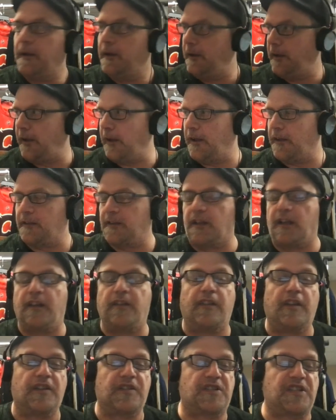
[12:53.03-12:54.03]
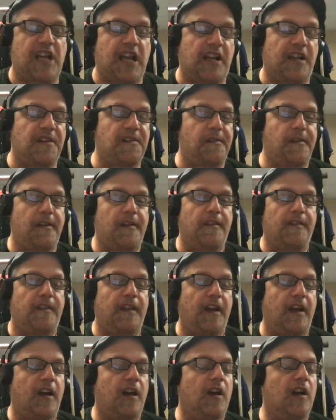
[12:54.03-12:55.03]
in the second
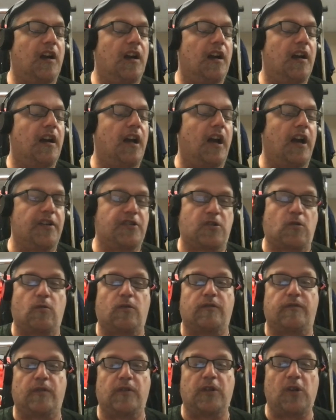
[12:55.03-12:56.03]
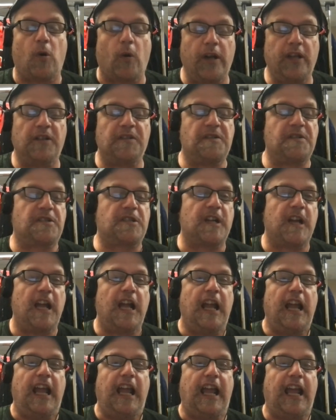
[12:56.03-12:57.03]
there scored for the Oilers,
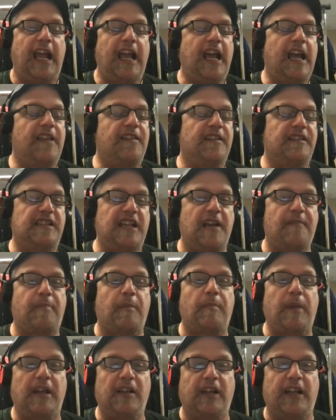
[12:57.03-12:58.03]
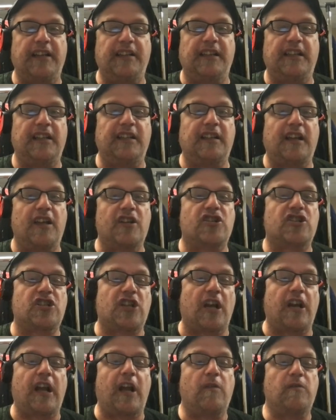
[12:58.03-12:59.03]
and the Tampa Bay Lightning
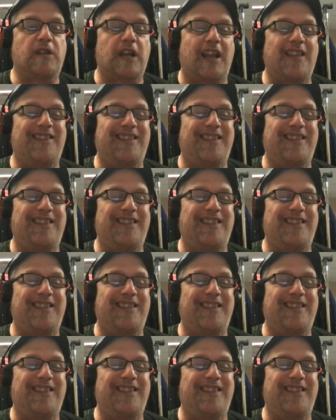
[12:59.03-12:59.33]
shut out